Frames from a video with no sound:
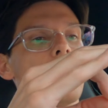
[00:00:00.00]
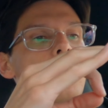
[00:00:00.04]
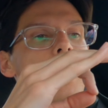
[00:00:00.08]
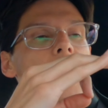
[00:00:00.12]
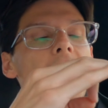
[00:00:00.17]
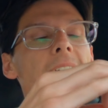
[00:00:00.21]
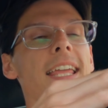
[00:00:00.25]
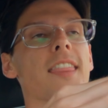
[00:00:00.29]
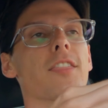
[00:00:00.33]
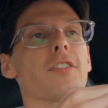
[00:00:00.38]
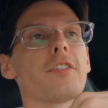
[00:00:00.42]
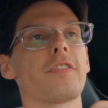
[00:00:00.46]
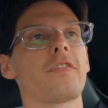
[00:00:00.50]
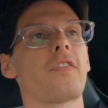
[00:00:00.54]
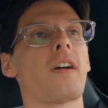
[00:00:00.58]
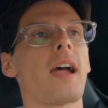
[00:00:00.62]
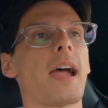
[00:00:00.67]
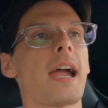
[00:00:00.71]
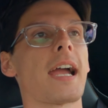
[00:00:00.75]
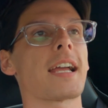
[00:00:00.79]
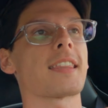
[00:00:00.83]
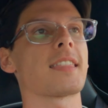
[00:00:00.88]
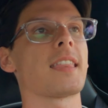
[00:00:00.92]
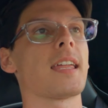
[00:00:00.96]
I like the
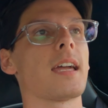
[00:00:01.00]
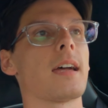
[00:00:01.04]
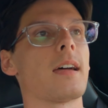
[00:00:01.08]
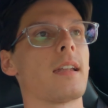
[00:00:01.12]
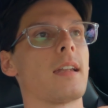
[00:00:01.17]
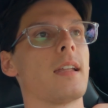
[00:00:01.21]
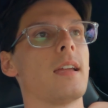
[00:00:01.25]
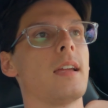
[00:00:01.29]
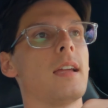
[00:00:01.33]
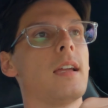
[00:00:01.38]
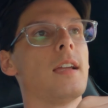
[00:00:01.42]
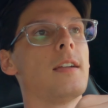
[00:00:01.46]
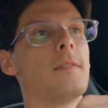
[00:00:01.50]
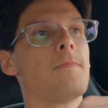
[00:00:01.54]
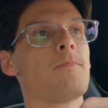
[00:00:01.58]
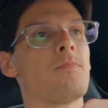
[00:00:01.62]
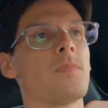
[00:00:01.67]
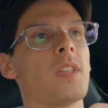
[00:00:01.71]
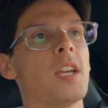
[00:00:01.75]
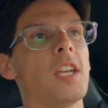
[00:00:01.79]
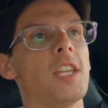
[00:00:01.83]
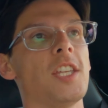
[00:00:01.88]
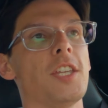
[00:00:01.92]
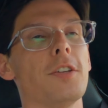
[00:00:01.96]
fact that
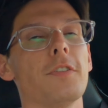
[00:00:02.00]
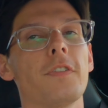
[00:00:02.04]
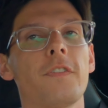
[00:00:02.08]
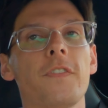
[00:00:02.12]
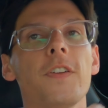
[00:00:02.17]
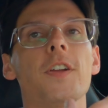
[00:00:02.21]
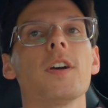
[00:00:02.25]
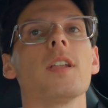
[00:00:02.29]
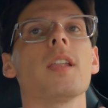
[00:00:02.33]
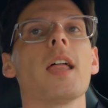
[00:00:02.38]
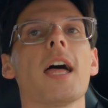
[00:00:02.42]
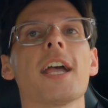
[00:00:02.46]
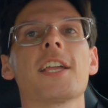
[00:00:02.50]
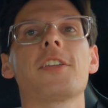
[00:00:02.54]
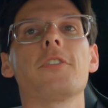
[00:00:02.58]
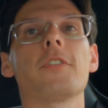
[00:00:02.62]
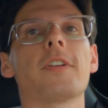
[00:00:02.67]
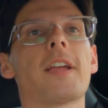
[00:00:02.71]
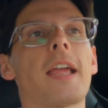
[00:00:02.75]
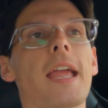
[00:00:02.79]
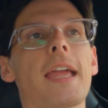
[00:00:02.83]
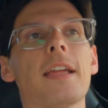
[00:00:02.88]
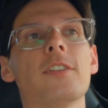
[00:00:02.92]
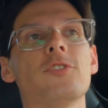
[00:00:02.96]
you feel like
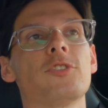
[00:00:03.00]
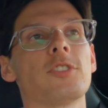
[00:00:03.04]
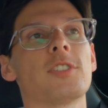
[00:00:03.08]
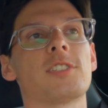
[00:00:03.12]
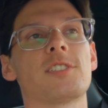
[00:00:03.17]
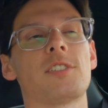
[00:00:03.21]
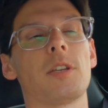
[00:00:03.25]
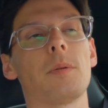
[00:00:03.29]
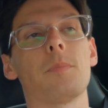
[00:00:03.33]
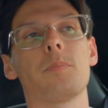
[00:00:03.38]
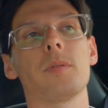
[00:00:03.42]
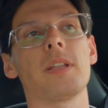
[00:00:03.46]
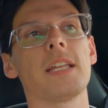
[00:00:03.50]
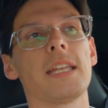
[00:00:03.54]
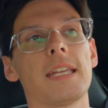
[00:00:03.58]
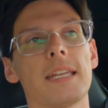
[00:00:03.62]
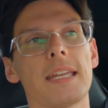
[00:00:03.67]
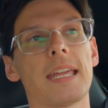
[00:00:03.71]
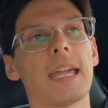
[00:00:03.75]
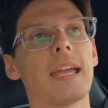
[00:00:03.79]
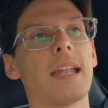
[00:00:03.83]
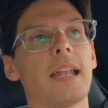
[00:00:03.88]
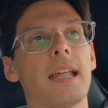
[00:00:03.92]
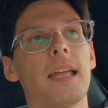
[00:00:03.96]
you can't just simply
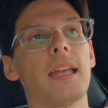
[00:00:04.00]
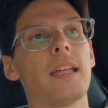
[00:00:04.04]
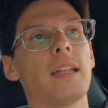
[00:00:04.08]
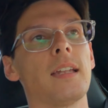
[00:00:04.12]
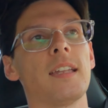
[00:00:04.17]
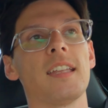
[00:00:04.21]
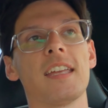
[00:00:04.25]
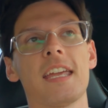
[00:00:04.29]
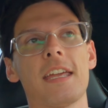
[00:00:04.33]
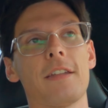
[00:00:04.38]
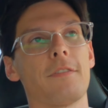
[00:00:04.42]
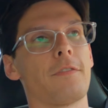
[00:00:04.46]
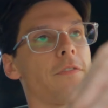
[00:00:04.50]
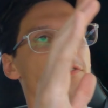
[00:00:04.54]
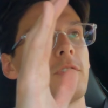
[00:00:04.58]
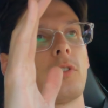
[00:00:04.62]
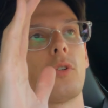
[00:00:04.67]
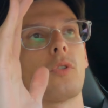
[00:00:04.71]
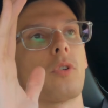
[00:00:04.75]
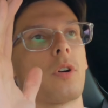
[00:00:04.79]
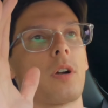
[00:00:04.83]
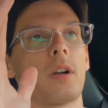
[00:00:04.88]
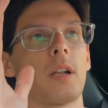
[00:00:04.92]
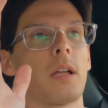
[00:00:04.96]
get in and
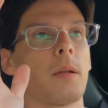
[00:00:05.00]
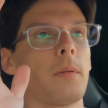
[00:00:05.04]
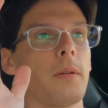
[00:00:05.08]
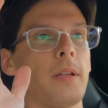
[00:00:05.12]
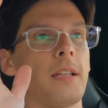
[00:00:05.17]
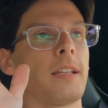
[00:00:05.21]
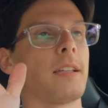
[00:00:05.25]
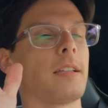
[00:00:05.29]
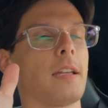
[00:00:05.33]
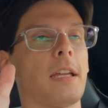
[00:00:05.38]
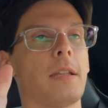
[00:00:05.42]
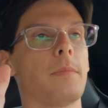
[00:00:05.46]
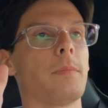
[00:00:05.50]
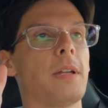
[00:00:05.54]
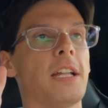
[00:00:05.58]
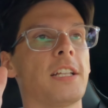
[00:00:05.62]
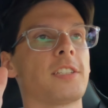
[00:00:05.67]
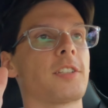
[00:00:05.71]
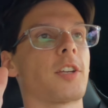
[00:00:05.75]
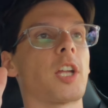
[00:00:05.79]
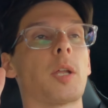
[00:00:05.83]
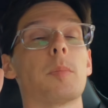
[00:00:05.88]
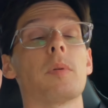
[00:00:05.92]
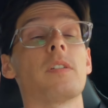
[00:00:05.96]
floor it and
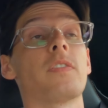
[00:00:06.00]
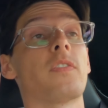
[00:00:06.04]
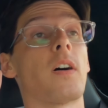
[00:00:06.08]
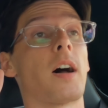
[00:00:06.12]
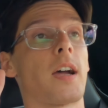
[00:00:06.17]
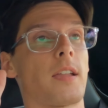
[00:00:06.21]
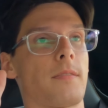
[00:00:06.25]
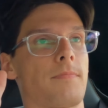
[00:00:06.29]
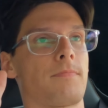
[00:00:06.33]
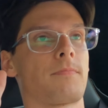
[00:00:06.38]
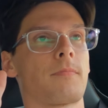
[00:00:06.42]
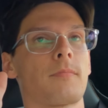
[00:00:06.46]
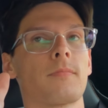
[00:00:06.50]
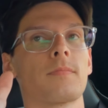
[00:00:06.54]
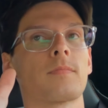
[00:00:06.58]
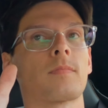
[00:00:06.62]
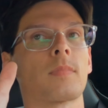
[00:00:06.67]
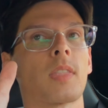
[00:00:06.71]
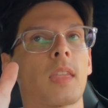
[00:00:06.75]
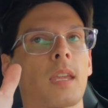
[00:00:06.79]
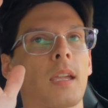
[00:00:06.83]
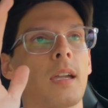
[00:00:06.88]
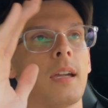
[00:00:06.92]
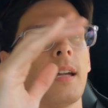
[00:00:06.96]
it's going to be
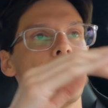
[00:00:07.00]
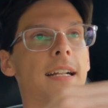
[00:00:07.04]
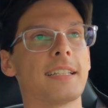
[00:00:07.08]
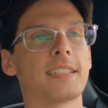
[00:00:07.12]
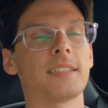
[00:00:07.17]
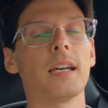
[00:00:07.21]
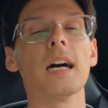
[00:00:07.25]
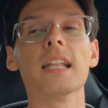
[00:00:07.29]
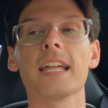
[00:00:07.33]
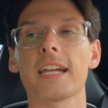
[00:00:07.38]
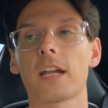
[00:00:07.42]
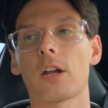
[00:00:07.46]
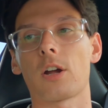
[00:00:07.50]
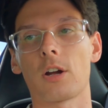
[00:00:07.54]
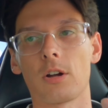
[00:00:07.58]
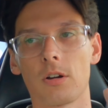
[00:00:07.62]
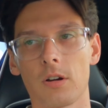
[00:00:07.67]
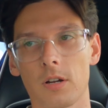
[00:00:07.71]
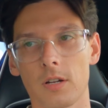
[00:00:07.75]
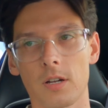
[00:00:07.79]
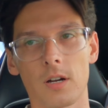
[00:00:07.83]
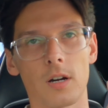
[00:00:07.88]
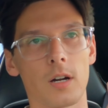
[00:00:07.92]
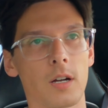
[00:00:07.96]
fine. It's not like a
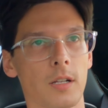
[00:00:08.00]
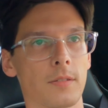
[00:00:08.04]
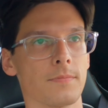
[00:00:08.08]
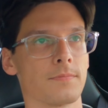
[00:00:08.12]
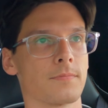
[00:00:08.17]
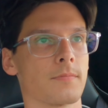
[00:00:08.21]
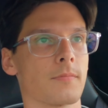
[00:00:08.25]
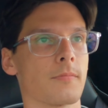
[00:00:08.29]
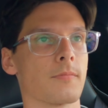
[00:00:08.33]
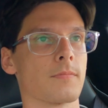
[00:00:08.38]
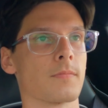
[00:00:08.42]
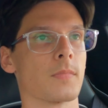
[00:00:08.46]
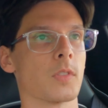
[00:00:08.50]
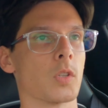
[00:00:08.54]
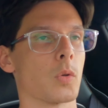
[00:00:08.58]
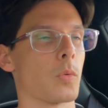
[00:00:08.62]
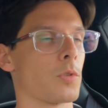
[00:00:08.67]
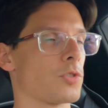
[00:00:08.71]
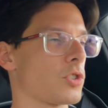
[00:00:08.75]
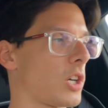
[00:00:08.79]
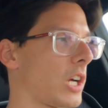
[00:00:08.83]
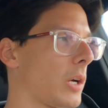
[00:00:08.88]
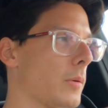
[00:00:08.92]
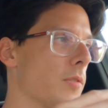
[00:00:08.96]

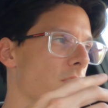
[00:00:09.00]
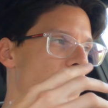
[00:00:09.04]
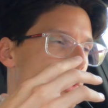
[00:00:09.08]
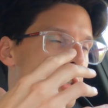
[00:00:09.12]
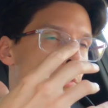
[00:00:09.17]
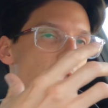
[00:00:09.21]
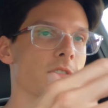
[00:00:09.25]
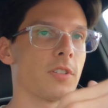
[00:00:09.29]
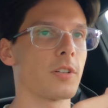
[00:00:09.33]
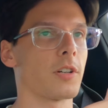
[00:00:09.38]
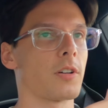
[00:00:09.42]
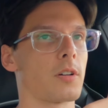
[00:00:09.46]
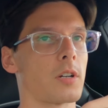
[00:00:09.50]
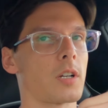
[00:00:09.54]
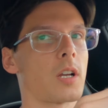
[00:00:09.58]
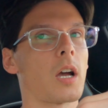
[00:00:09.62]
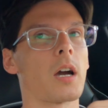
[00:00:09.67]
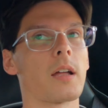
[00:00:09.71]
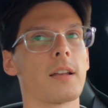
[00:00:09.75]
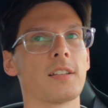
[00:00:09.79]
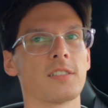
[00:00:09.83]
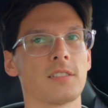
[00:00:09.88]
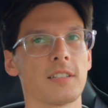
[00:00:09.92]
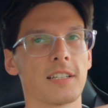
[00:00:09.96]
Huracan, which I always use the
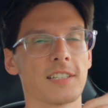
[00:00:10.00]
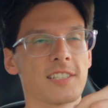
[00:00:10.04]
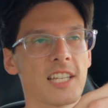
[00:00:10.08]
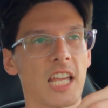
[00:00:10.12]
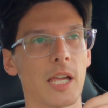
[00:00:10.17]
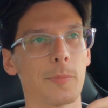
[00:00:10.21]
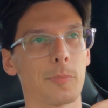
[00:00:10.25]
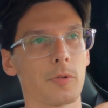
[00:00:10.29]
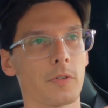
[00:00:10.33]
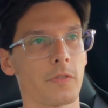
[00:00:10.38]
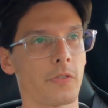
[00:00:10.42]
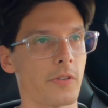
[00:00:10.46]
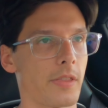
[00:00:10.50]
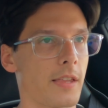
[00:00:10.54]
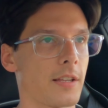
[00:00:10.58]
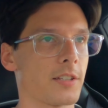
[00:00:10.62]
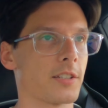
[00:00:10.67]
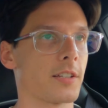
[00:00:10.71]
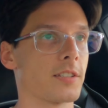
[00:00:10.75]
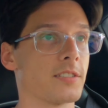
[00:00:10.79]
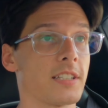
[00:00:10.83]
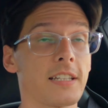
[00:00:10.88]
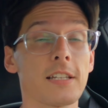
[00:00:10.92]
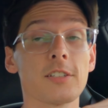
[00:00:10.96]
Huracan as an example for
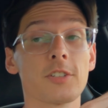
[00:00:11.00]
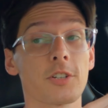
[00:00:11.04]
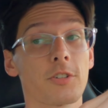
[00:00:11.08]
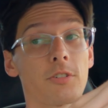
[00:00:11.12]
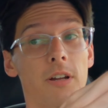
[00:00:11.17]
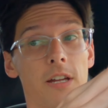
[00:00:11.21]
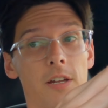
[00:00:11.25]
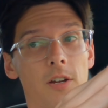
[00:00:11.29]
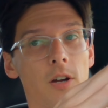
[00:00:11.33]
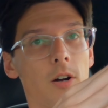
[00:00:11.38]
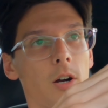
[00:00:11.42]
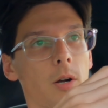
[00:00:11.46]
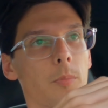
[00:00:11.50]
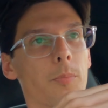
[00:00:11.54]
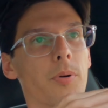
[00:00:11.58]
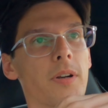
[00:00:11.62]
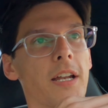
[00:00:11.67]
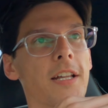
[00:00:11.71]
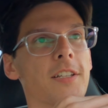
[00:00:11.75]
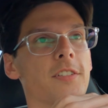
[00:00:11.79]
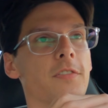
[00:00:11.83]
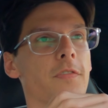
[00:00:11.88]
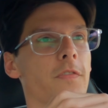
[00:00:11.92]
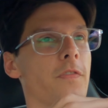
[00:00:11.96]
this because it is a great car,
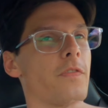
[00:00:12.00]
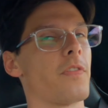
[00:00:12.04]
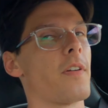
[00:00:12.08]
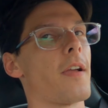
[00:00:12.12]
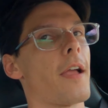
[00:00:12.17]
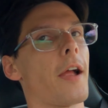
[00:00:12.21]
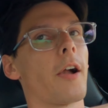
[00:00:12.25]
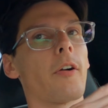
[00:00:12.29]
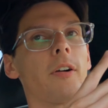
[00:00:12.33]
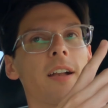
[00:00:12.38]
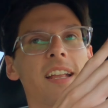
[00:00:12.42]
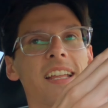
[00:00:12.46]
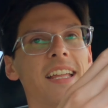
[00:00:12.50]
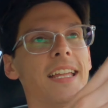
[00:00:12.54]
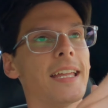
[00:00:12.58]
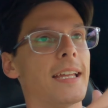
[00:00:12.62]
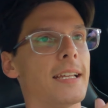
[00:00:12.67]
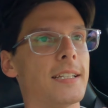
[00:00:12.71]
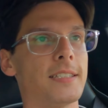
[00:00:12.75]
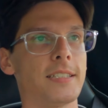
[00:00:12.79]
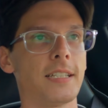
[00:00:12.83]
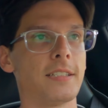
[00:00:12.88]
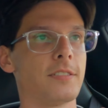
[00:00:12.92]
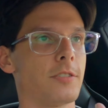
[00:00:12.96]
but it's very
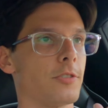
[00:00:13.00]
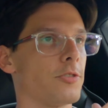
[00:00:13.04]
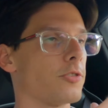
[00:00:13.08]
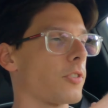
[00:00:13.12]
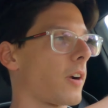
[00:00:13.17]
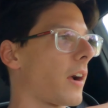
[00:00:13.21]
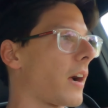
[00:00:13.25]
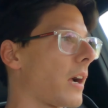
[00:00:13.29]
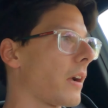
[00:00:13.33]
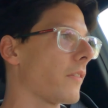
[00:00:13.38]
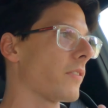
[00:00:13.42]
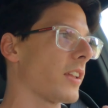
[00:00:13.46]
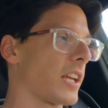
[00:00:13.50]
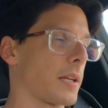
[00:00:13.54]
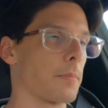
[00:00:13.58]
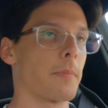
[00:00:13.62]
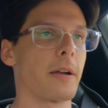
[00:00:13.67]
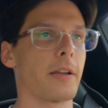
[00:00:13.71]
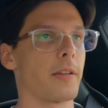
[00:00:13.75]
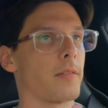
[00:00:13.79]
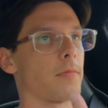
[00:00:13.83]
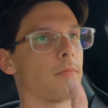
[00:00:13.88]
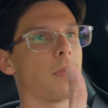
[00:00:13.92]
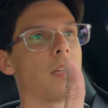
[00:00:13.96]
easy to drive. Like
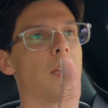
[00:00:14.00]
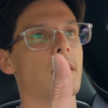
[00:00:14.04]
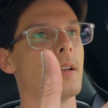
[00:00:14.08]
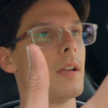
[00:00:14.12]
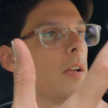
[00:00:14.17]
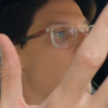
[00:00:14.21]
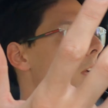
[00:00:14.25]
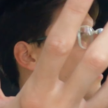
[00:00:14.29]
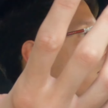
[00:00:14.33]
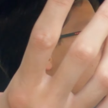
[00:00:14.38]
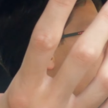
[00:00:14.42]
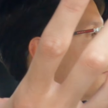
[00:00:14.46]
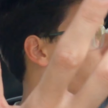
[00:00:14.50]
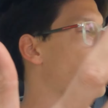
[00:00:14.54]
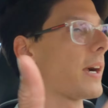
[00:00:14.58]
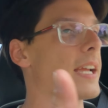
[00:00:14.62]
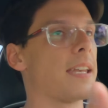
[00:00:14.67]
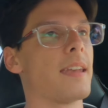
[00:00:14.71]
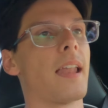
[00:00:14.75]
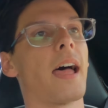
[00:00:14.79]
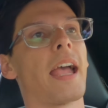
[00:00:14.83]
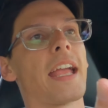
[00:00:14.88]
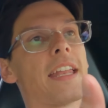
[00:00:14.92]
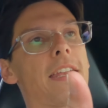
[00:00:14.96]
my
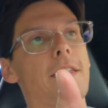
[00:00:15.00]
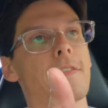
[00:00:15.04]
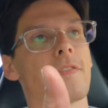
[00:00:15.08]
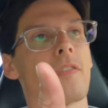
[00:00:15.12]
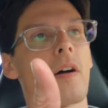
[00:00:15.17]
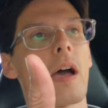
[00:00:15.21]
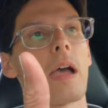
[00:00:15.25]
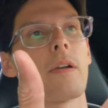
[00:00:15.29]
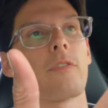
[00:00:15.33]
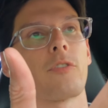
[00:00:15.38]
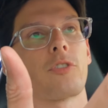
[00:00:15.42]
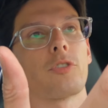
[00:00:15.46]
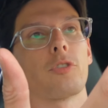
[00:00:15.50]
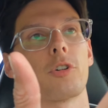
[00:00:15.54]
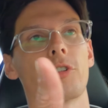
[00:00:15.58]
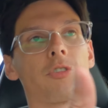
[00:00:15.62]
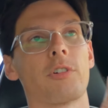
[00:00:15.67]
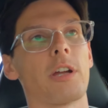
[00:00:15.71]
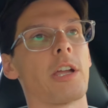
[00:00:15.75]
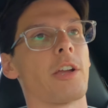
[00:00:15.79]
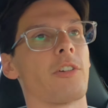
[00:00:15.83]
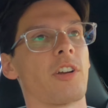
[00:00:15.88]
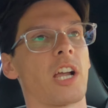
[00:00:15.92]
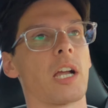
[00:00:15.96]

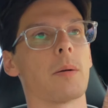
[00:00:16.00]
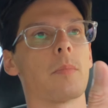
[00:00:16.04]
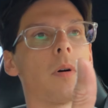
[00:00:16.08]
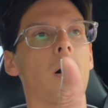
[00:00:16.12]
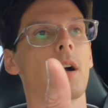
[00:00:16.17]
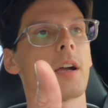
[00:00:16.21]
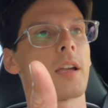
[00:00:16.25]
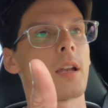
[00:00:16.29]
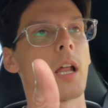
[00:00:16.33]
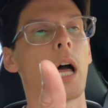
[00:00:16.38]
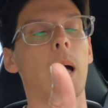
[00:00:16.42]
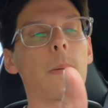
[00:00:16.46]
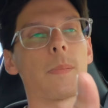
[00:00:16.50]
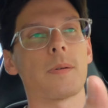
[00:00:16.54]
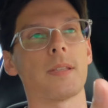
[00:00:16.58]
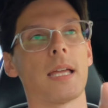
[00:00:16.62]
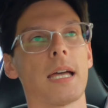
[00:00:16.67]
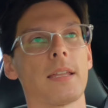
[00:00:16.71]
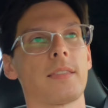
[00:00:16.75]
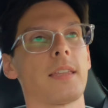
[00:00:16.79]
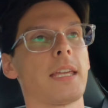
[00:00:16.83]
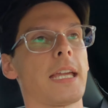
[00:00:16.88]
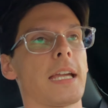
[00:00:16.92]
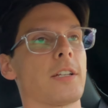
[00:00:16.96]
95-year-old great grandma can hop
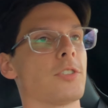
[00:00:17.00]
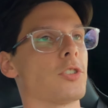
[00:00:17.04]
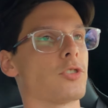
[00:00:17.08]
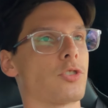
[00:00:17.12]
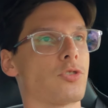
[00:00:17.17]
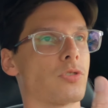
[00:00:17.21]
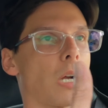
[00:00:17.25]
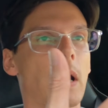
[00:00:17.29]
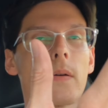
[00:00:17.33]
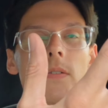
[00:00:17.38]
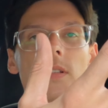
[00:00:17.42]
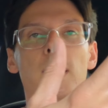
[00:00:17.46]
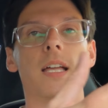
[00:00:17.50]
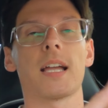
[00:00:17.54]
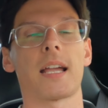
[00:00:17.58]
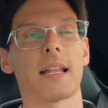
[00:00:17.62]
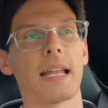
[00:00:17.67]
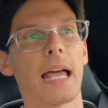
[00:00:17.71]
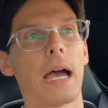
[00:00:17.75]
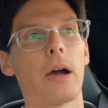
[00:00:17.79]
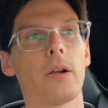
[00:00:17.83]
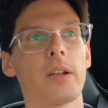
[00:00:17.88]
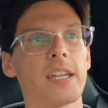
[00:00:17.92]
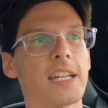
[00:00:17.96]
on that thing and just drive it
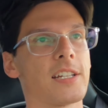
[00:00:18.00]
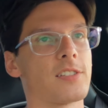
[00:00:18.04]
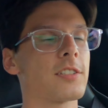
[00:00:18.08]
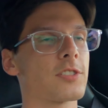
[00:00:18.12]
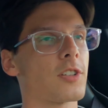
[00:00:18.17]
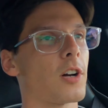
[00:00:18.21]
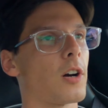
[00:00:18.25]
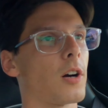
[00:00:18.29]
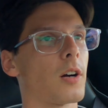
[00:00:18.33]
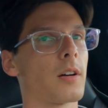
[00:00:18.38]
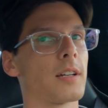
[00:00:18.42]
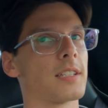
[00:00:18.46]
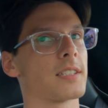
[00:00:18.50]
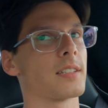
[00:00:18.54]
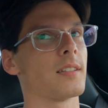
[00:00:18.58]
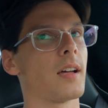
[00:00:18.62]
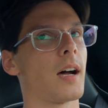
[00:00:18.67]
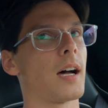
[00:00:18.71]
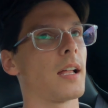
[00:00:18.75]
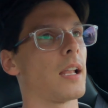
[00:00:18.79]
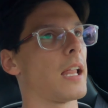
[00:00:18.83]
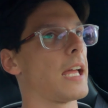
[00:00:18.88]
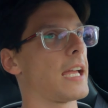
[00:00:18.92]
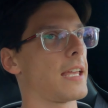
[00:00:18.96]
like an Audi. This car is
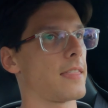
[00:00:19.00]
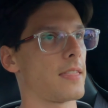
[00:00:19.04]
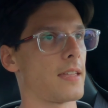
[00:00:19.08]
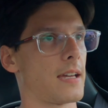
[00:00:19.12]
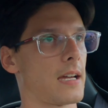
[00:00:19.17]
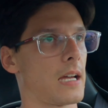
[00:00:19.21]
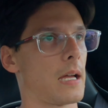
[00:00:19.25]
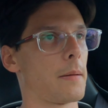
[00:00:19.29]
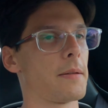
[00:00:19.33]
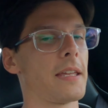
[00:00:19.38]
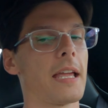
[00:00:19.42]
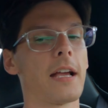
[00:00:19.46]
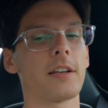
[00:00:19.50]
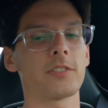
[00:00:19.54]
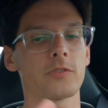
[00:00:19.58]
not like that.